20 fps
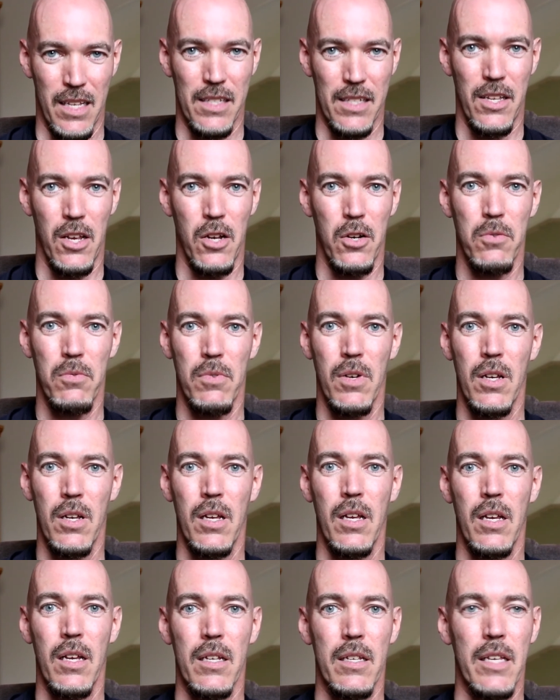So
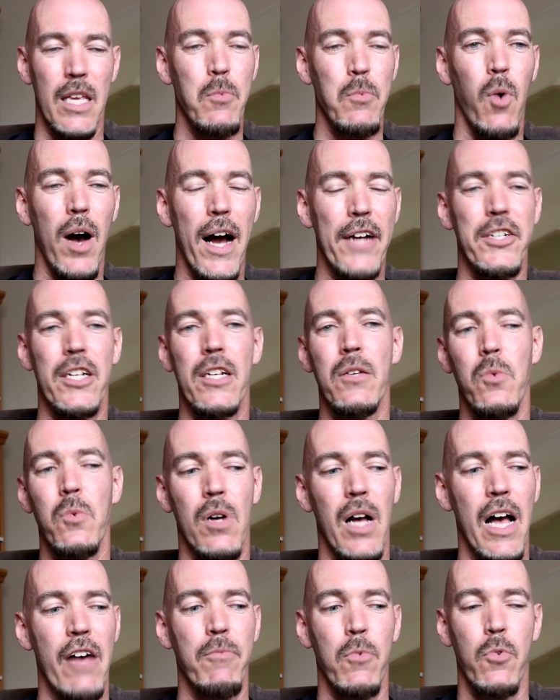keep watching.
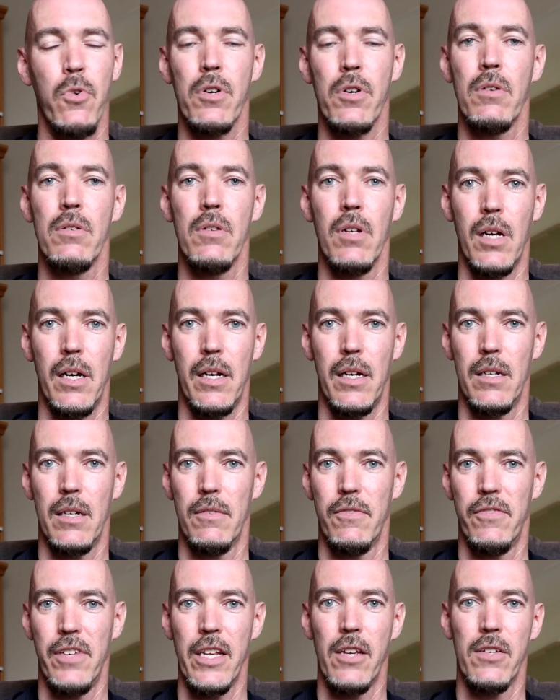We'll have more
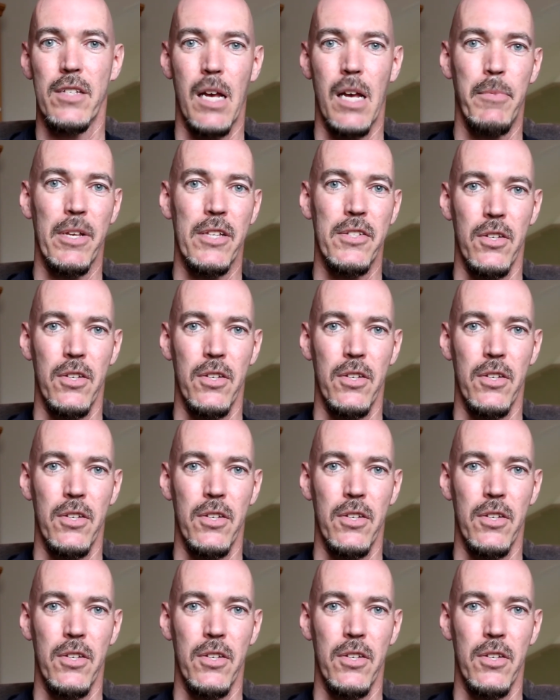videos coming